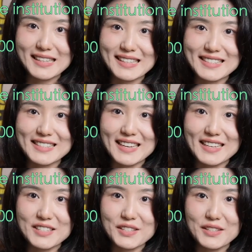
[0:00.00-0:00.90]
is
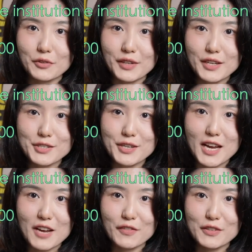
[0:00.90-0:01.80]
that donation
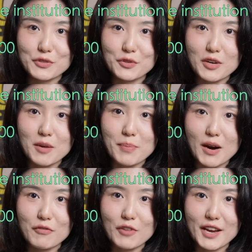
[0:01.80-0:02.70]
happens to
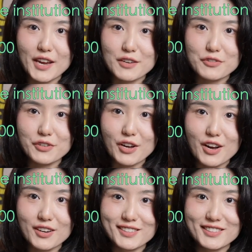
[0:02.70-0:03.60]
above 100
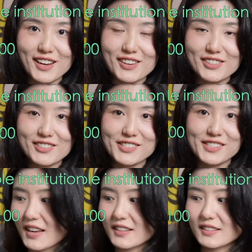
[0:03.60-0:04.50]
Hong Kong dollars,
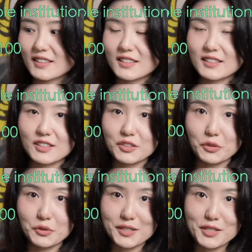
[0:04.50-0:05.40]
and the
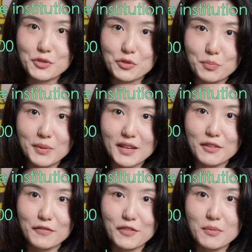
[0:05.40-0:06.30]
donation should be
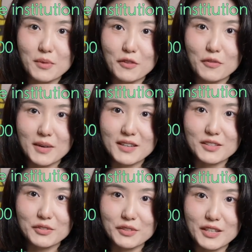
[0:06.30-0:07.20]
in form of money
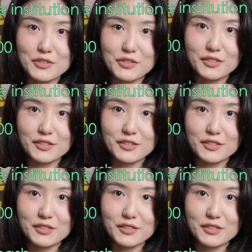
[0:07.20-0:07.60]
donation.